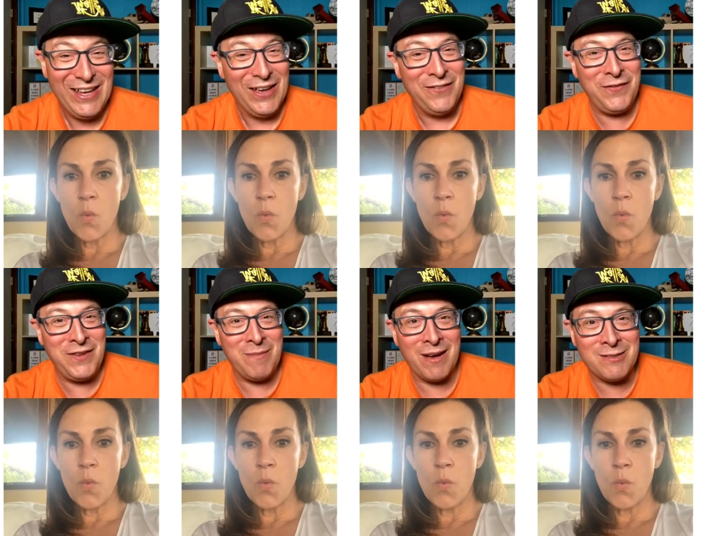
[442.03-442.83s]
Speaker 1: 50
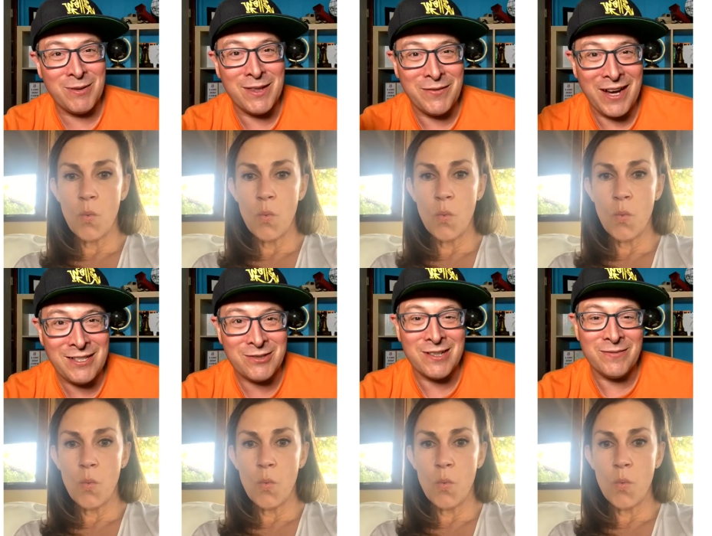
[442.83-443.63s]
bucks worth of ice
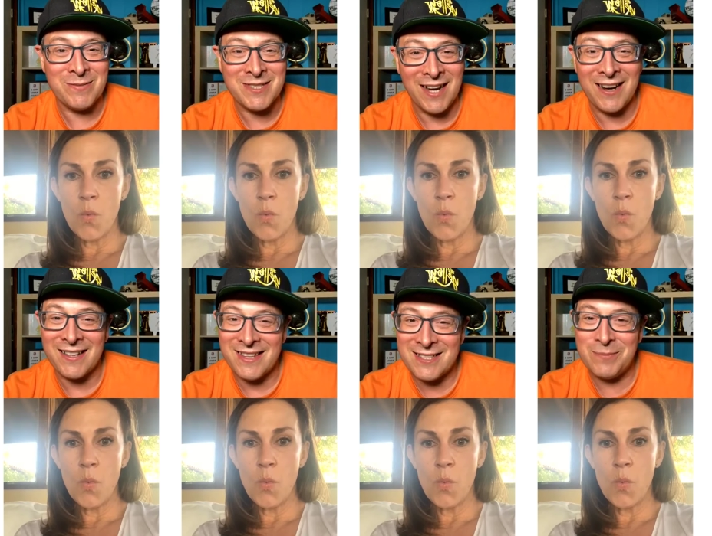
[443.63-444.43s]
cream from Sonic.
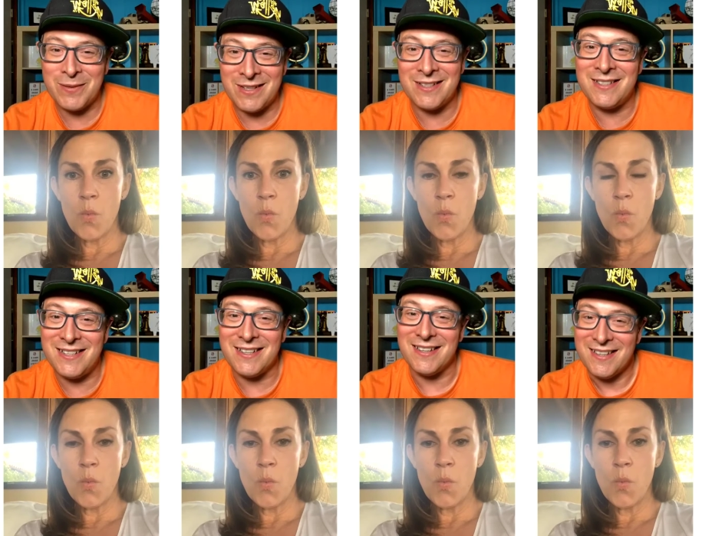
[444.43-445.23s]
That's a pretty good
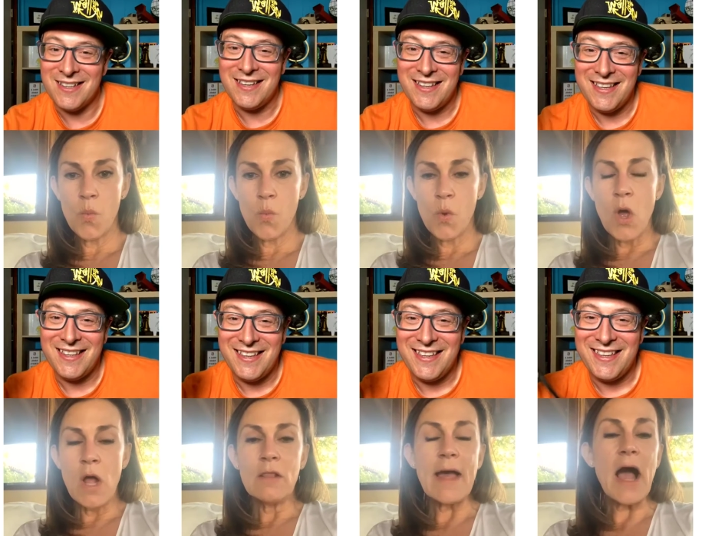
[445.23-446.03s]
deal.
Speaker 2: Like
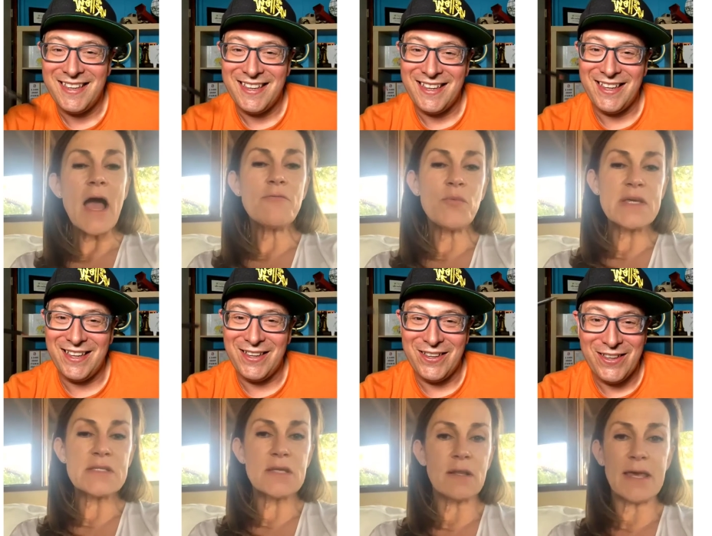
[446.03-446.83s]
I've
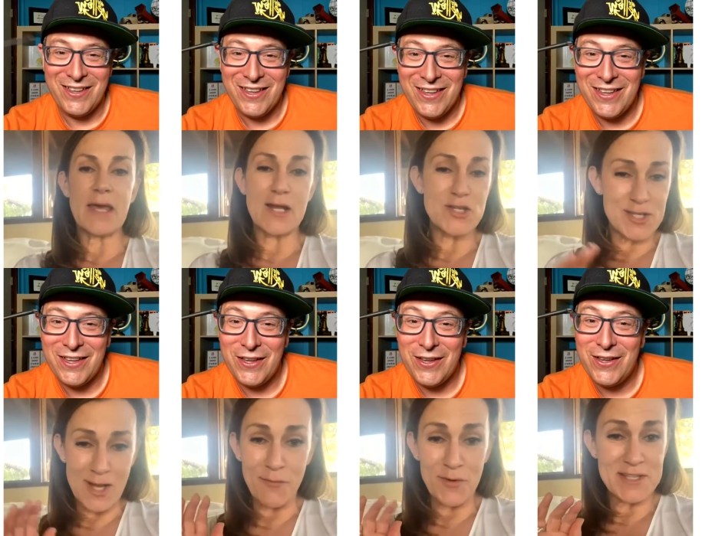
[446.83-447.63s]
recently, can I just stop for a
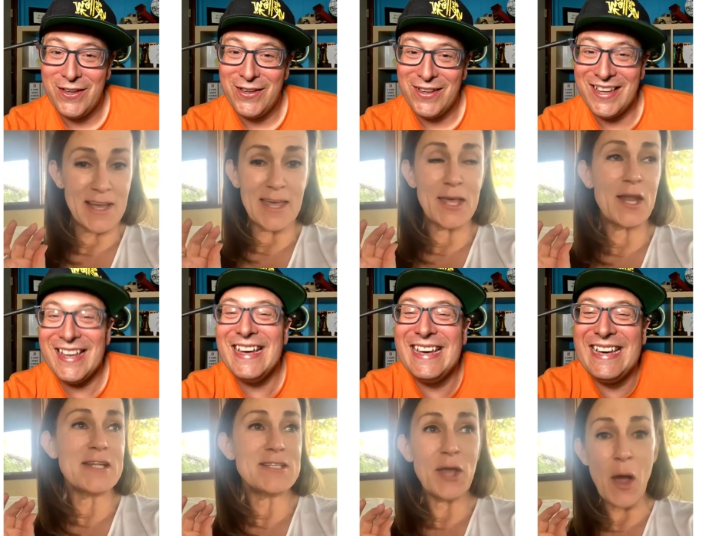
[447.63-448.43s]
second? Can I tell you
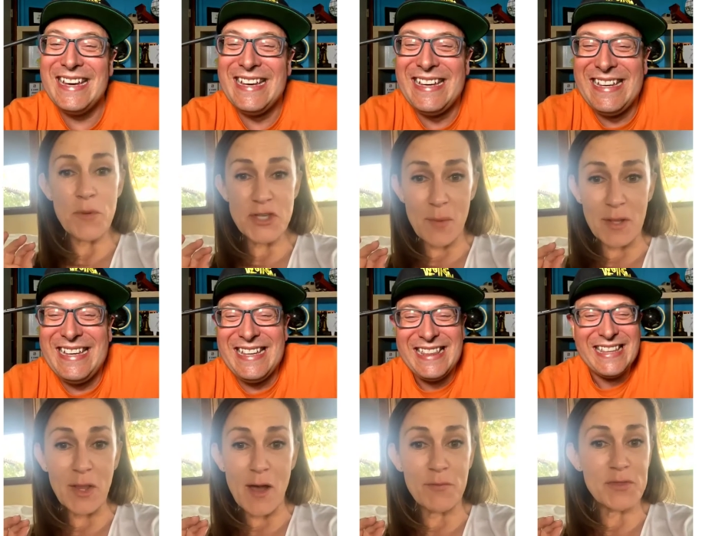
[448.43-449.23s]
how much I'm in love
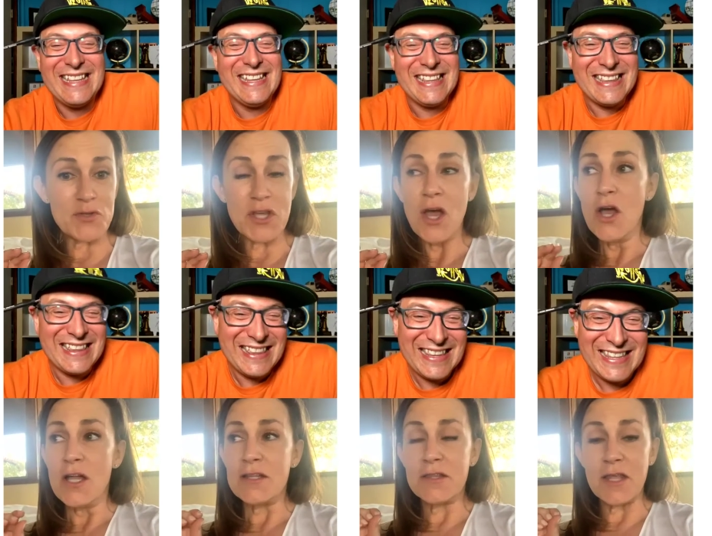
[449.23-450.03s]
with those,
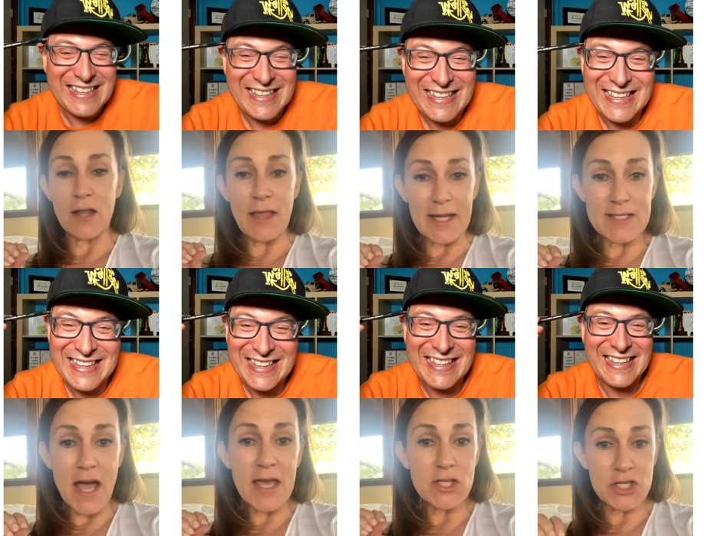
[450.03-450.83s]
that, like a diet
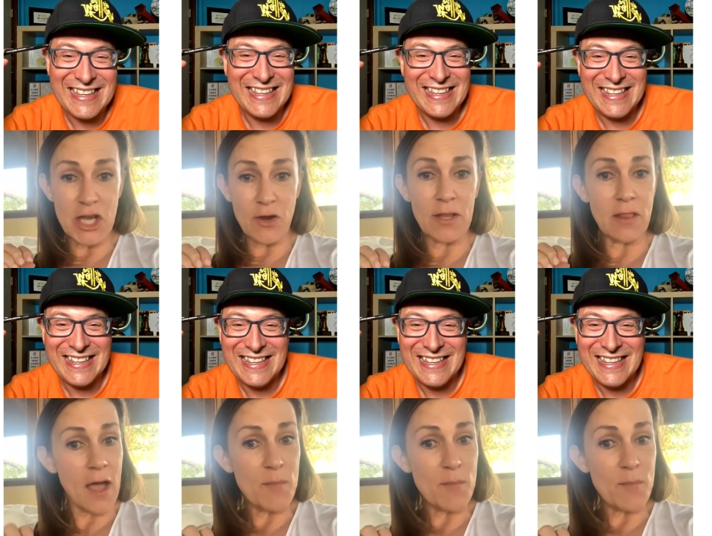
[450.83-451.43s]
cherry limeade?